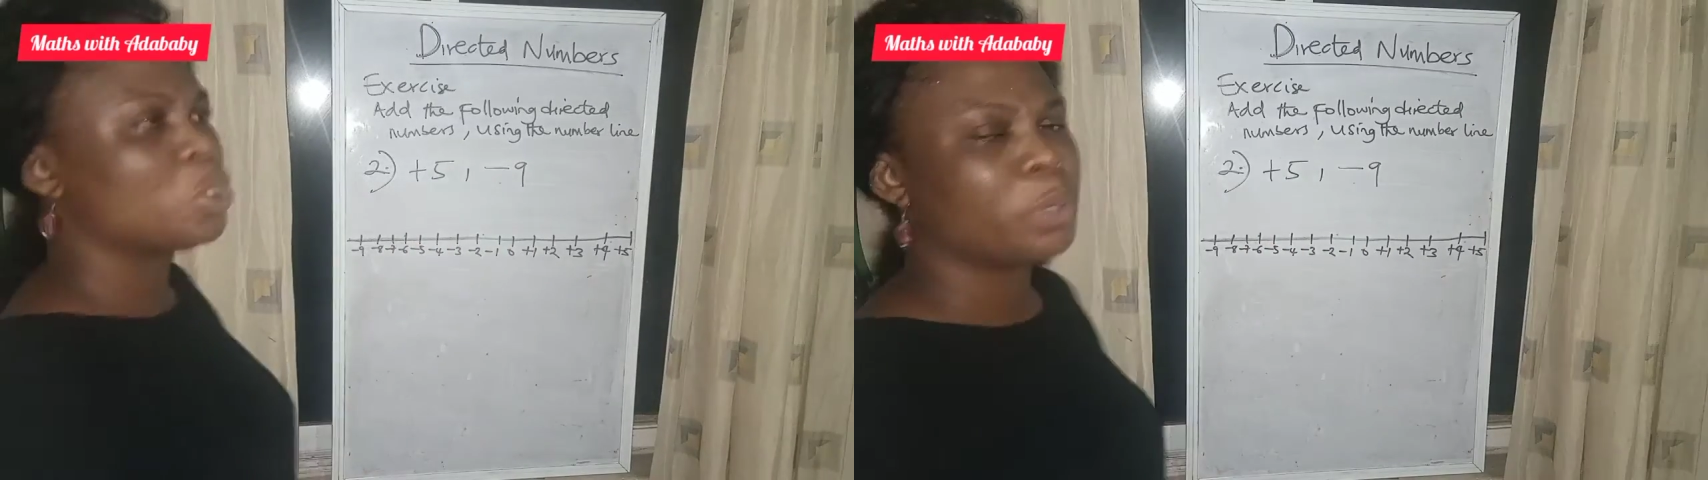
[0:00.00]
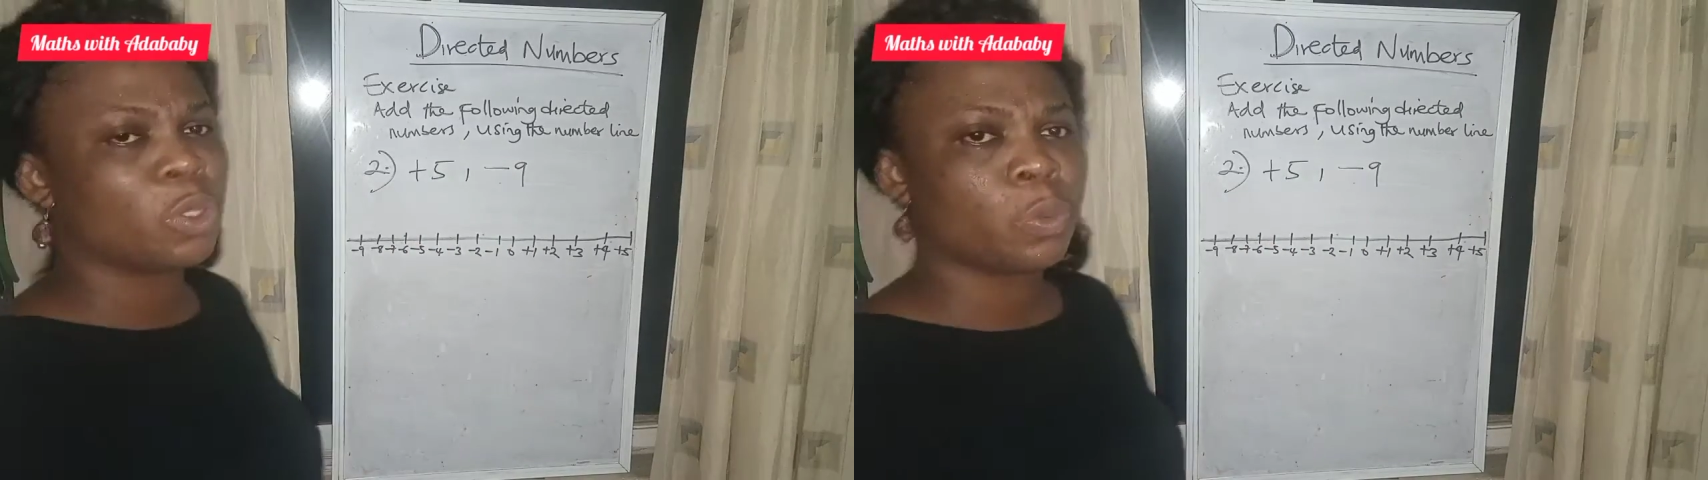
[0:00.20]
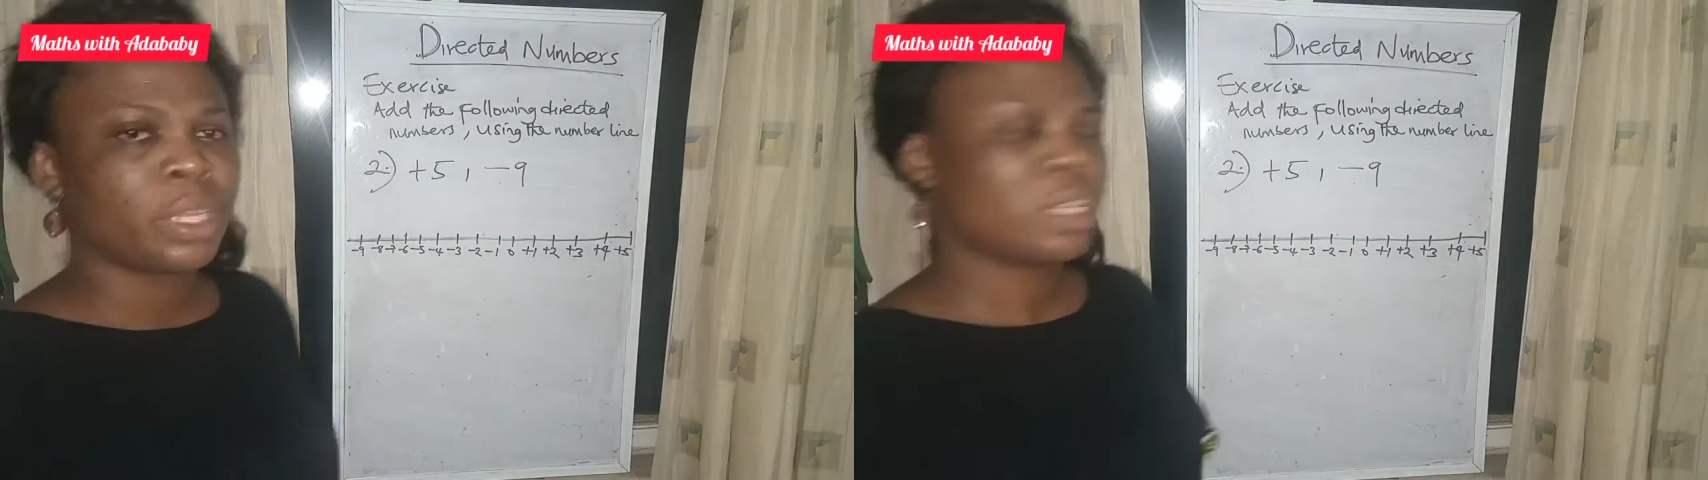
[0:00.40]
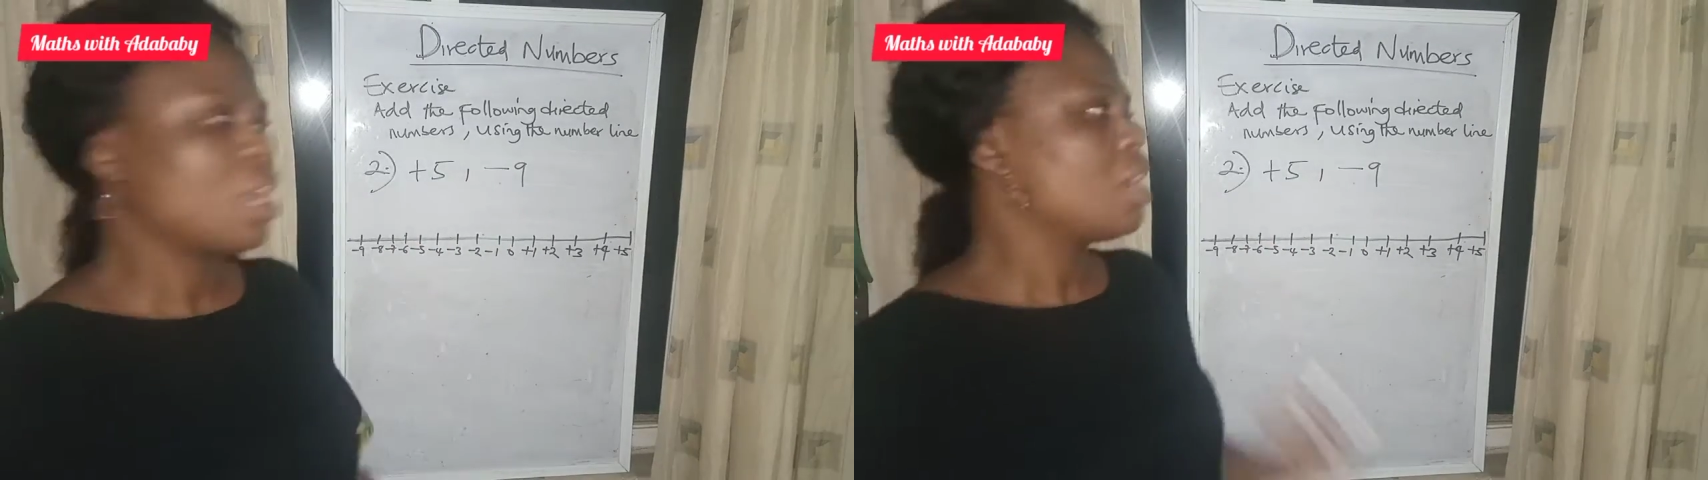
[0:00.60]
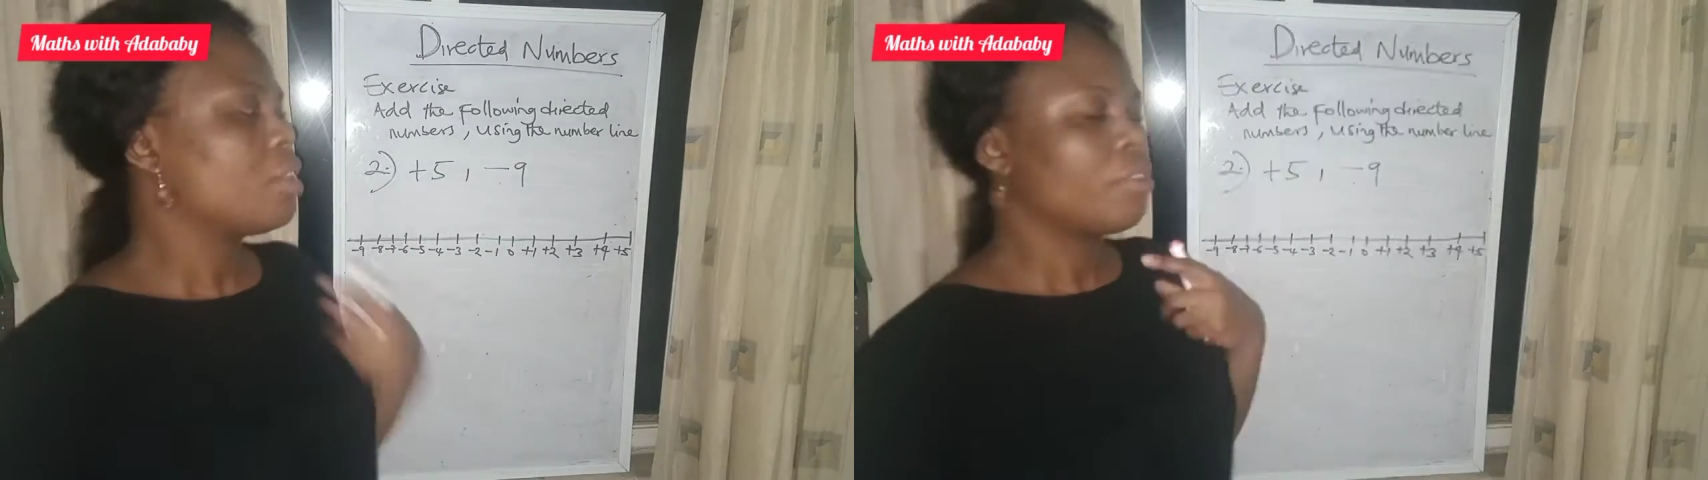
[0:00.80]
to be doing,
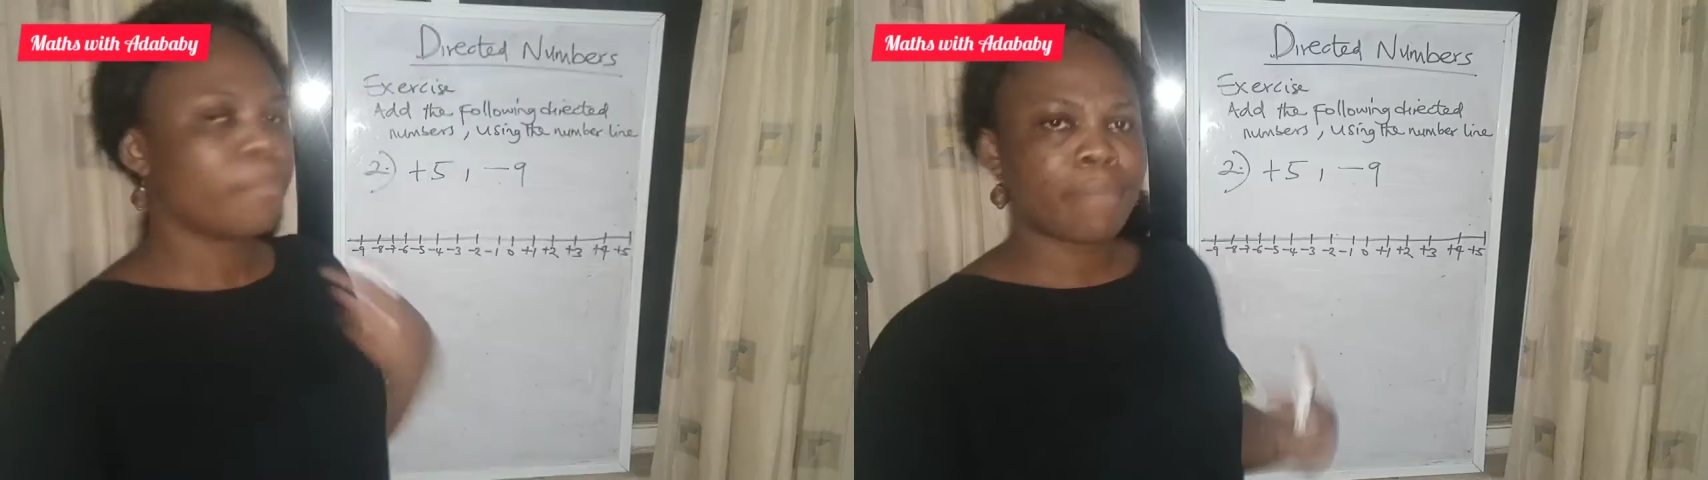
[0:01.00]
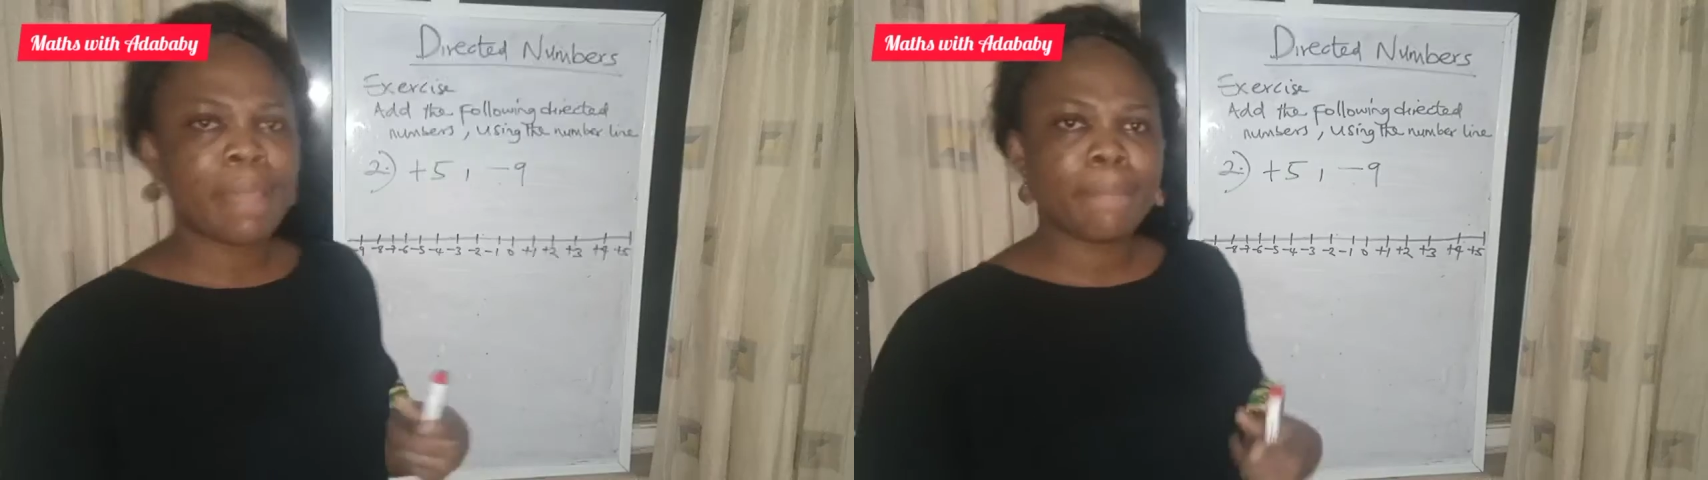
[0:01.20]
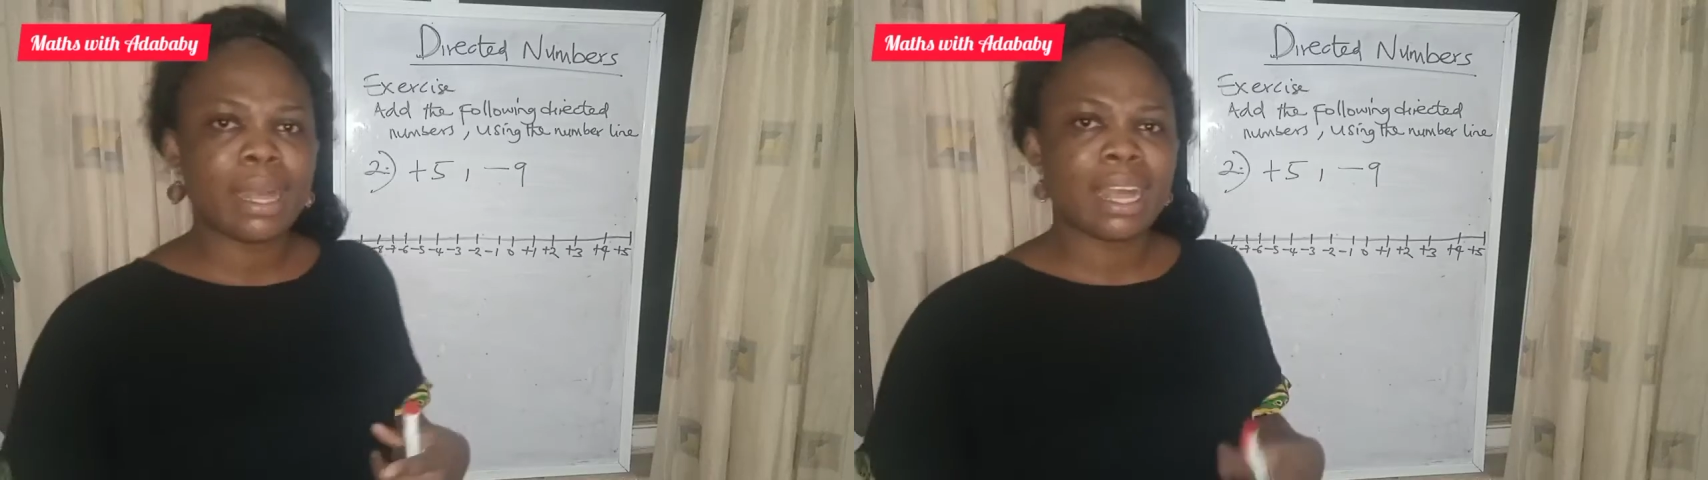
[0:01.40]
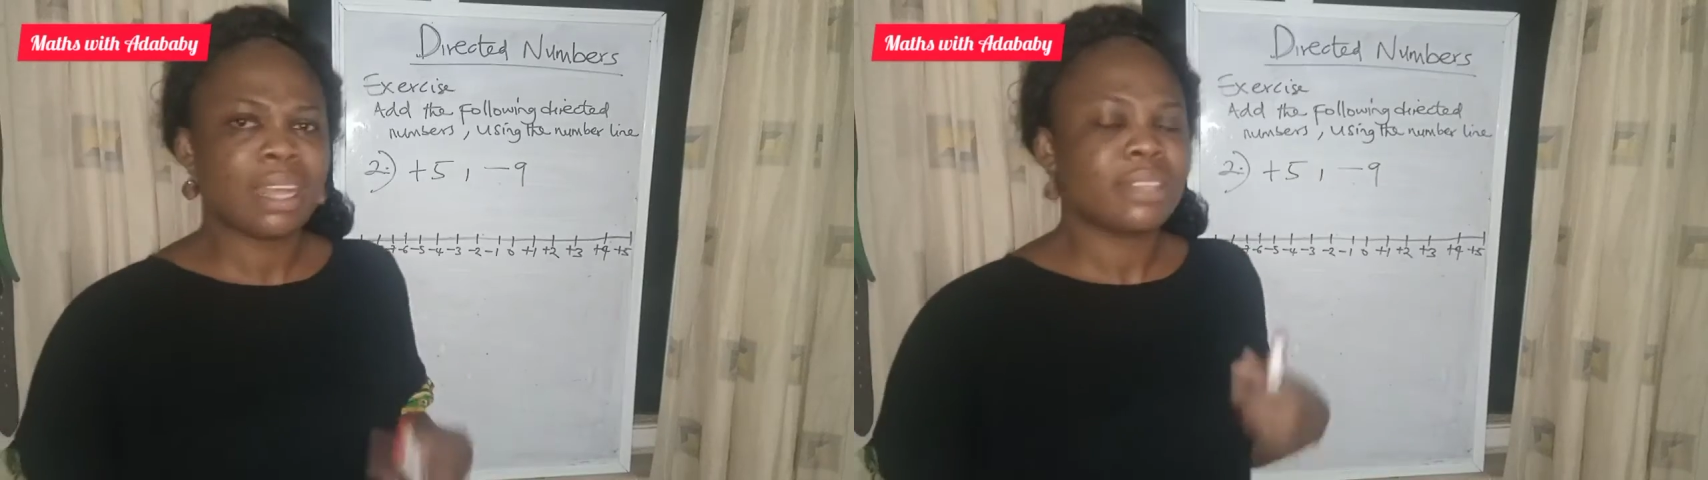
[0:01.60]
remember